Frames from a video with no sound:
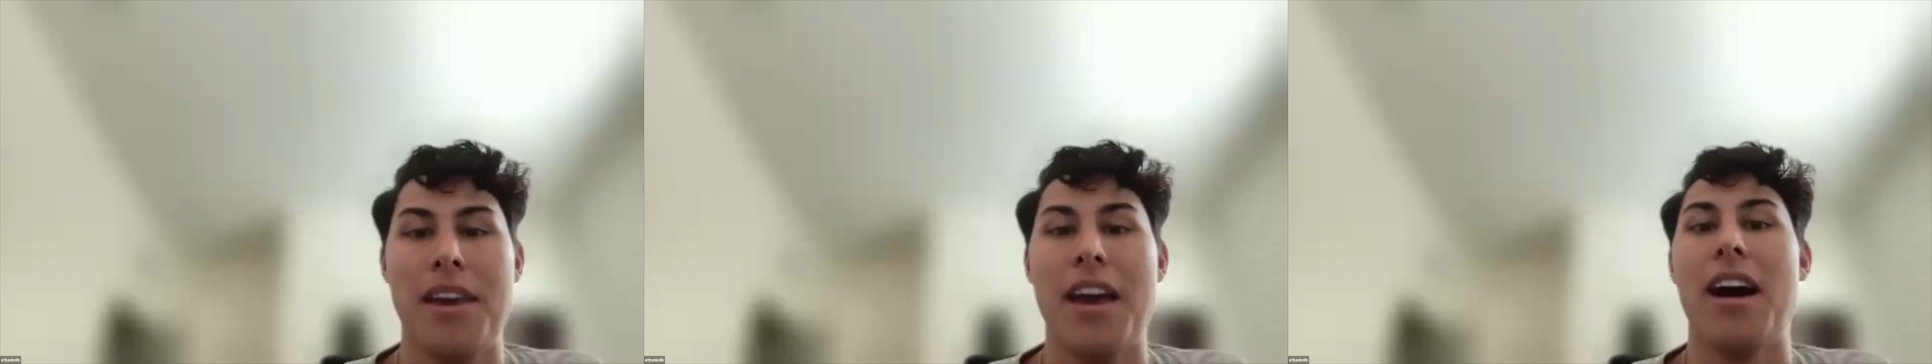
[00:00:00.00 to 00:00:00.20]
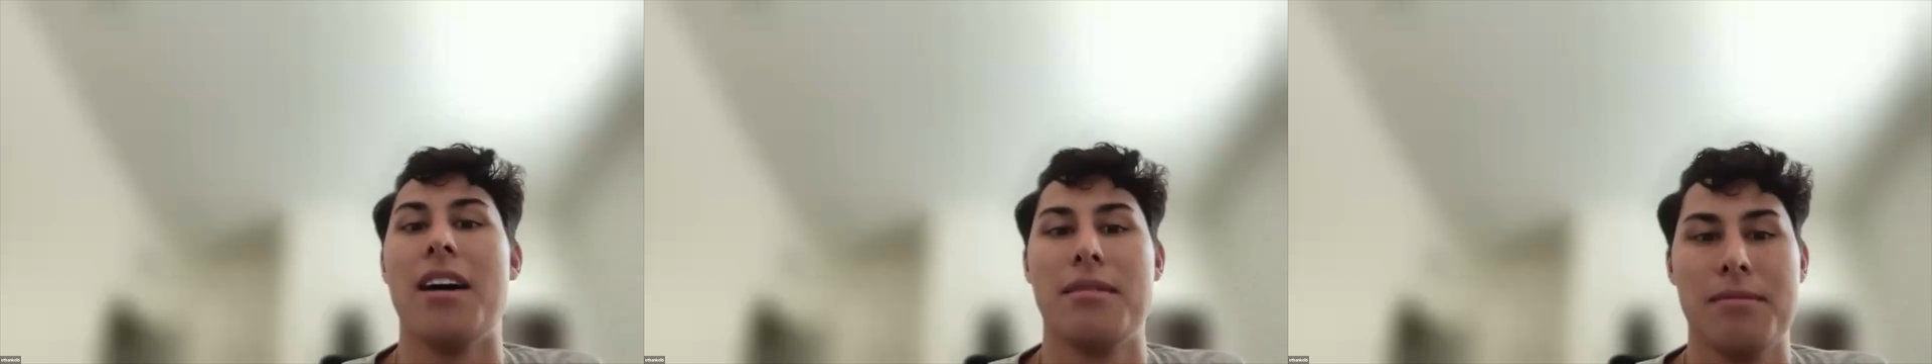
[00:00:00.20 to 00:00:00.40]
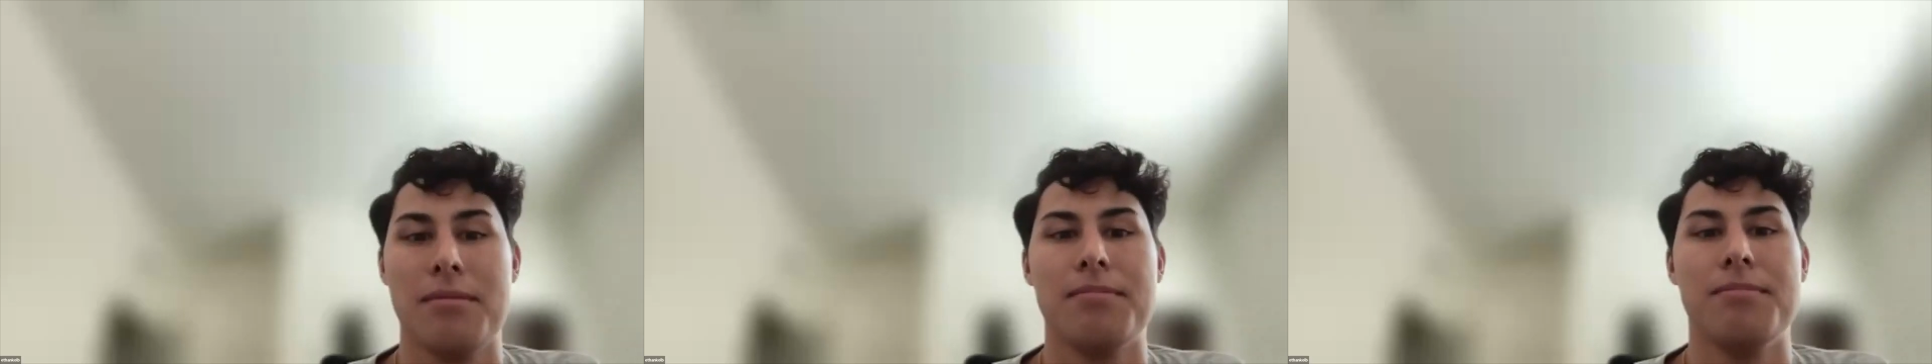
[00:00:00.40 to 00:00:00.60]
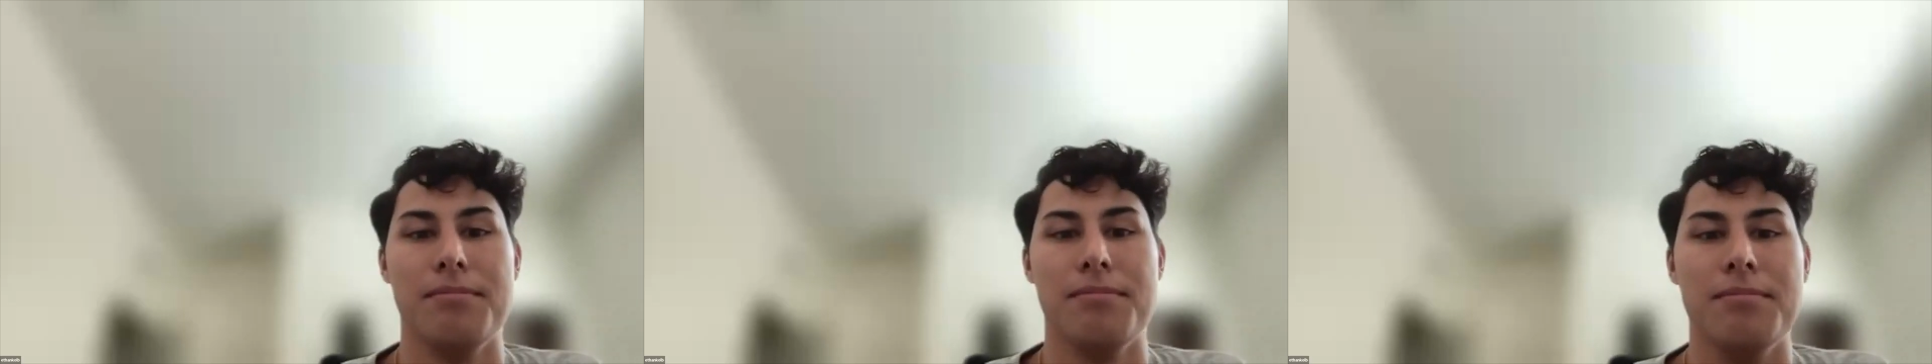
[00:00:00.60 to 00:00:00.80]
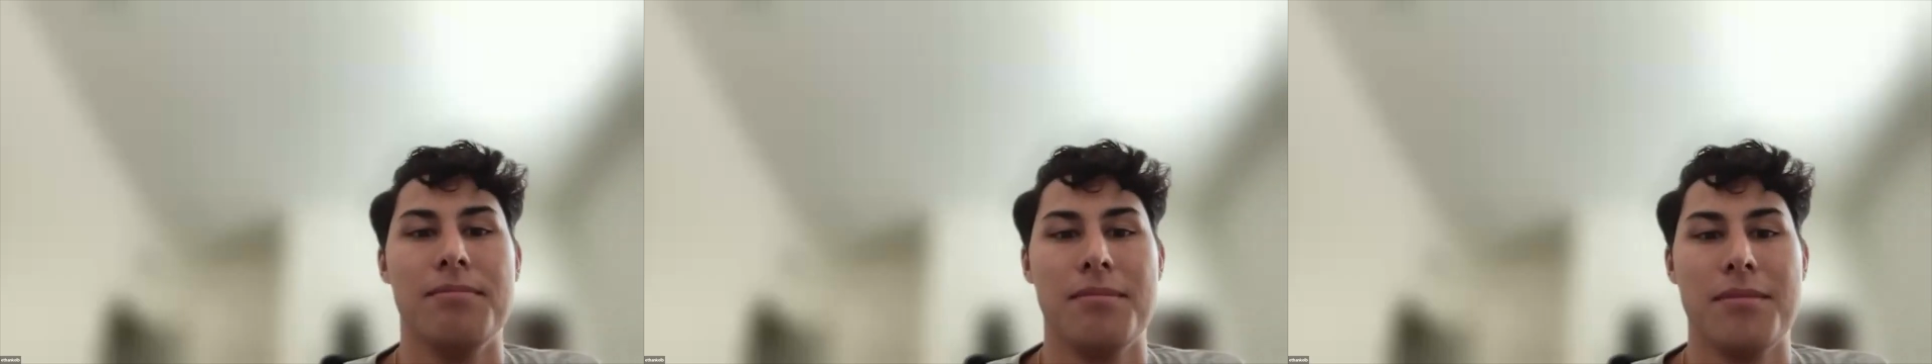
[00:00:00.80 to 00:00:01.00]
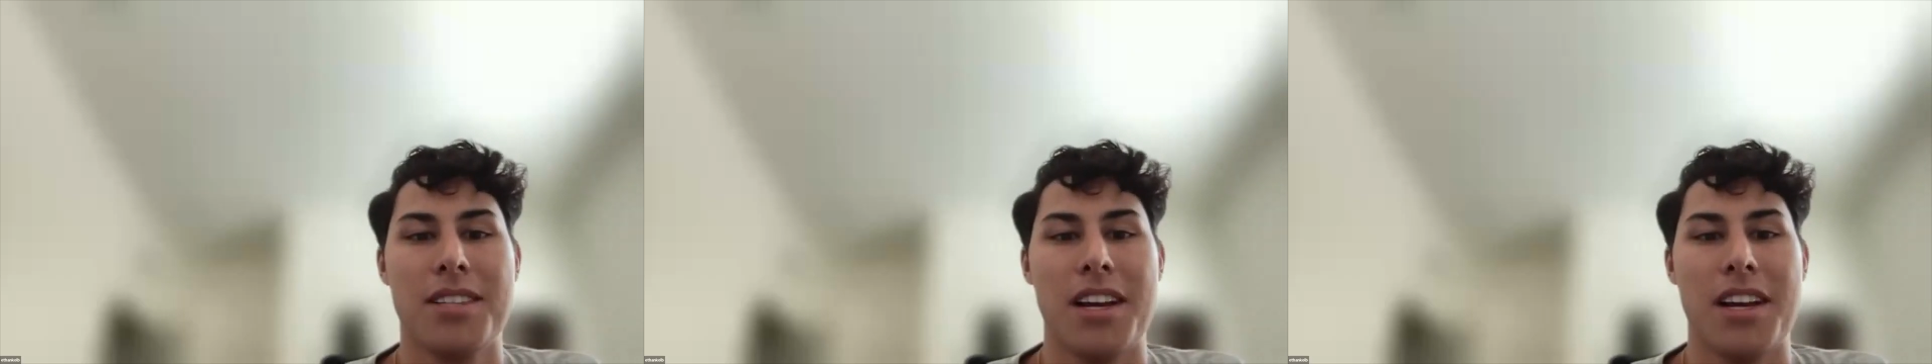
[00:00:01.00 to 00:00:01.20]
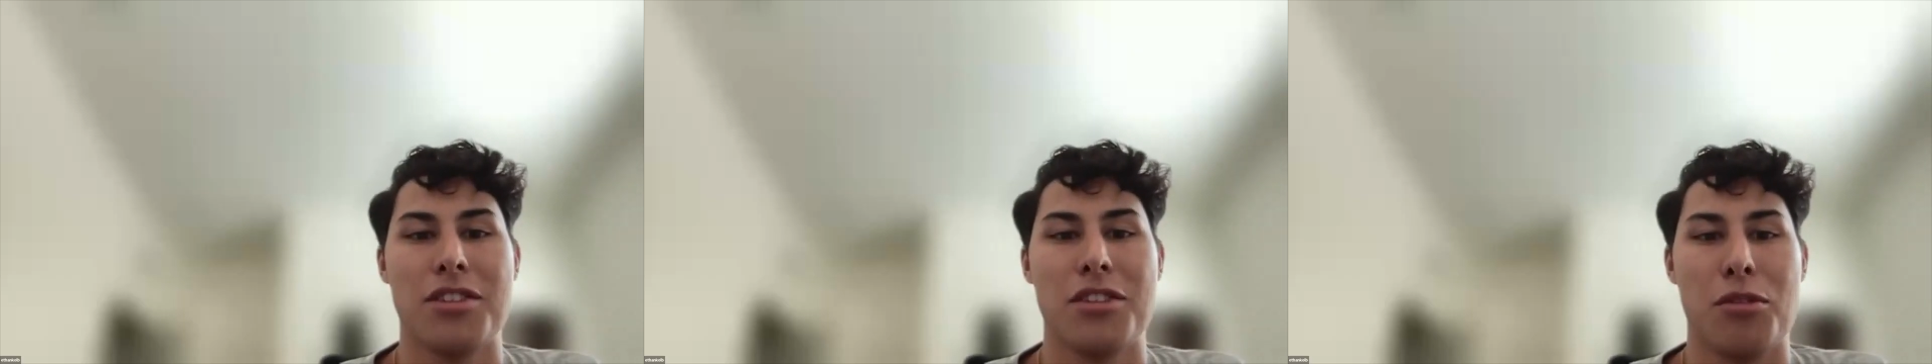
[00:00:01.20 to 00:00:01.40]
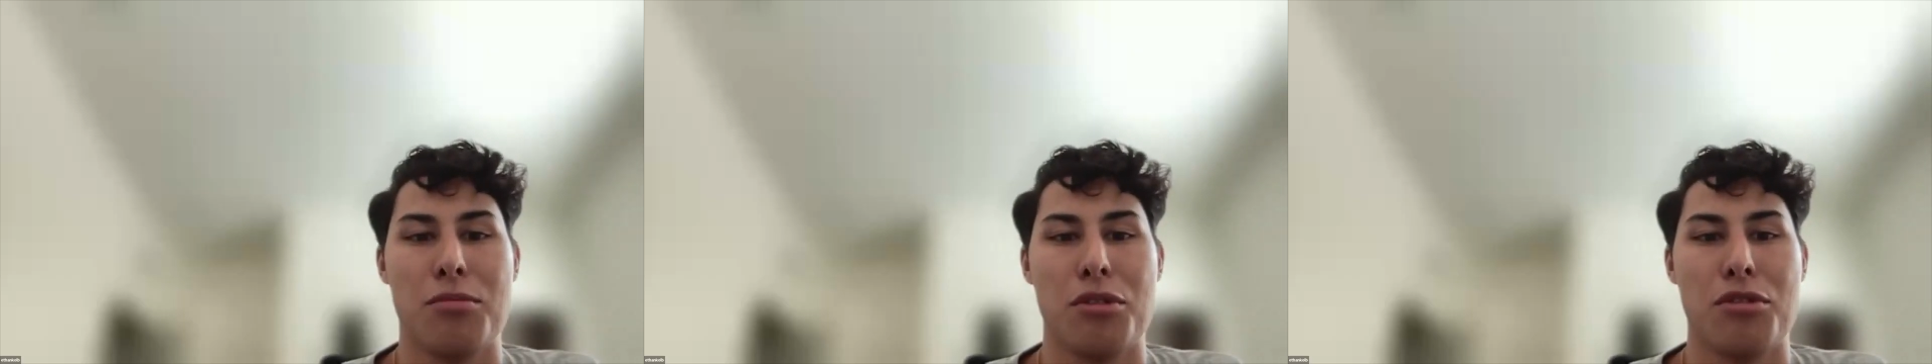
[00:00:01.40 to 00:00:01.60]
yeah. Mm-hmm.
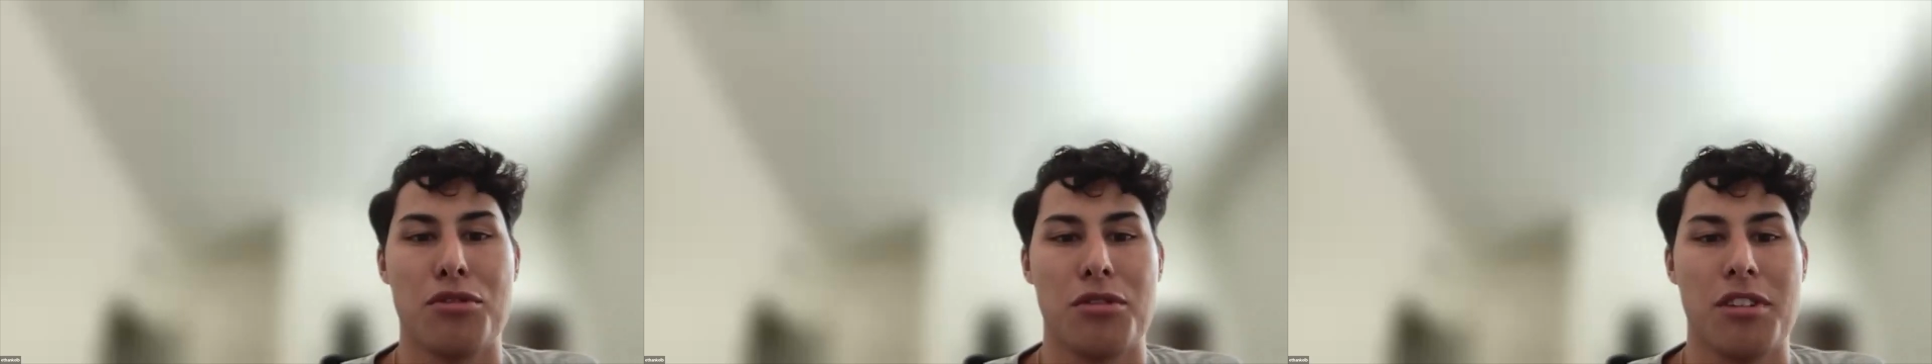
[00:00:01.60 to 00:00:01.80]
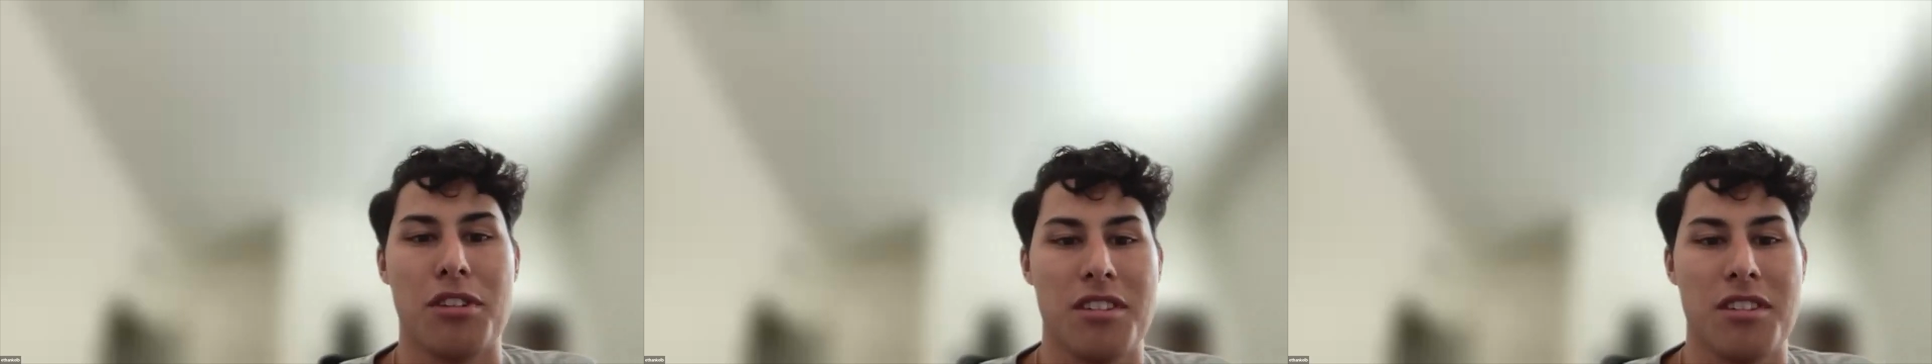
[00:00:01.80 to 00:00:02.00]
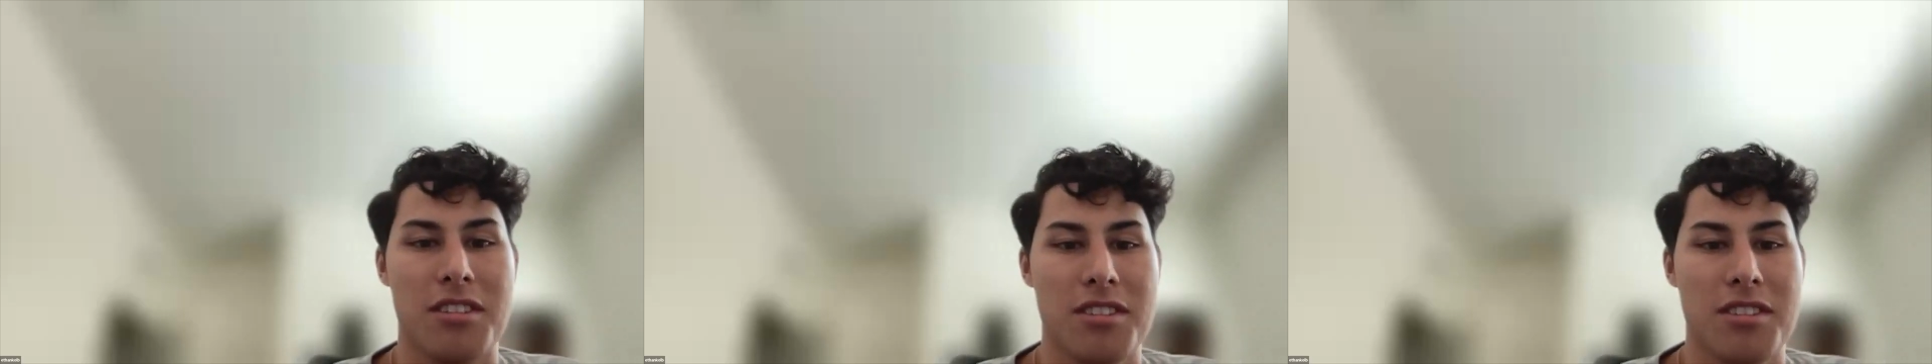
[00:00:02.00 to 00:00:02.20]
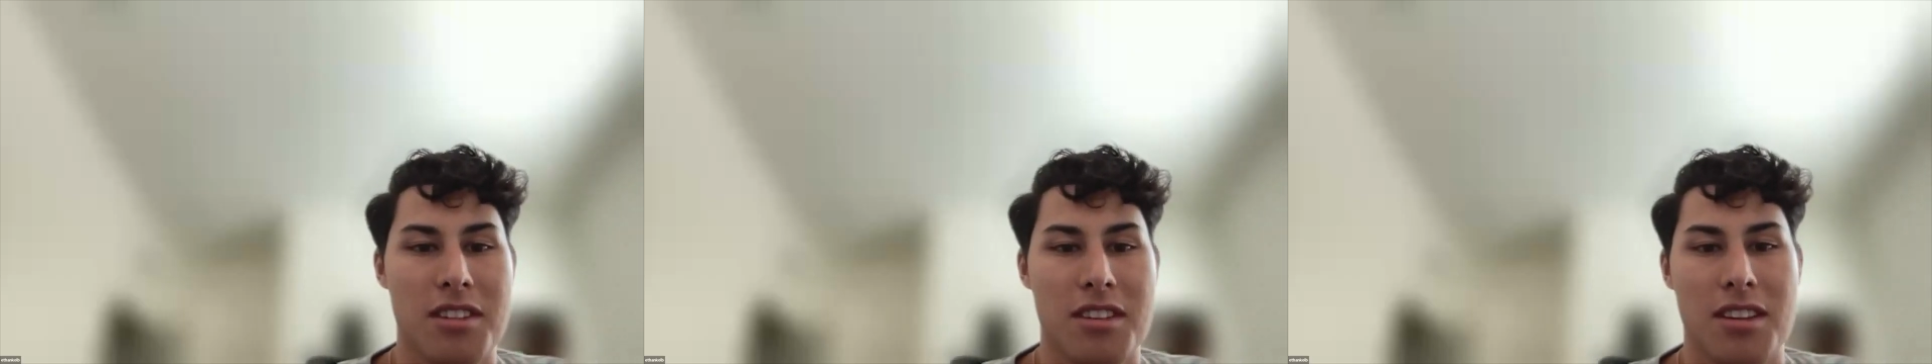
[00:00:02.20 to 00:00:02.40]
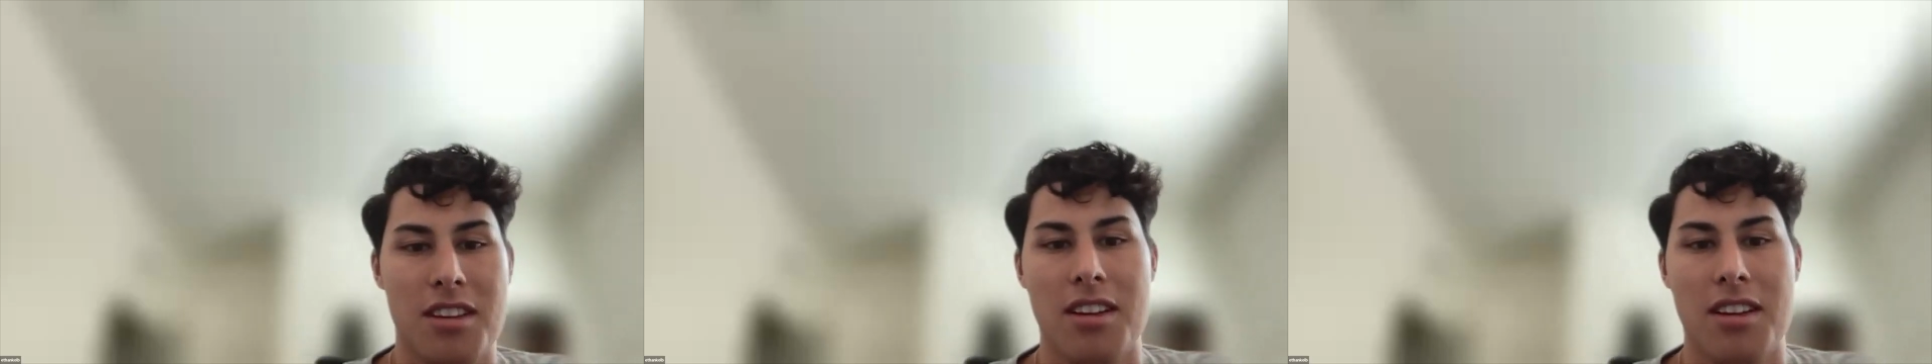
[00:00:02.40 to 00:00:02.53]
Citing your personal residence.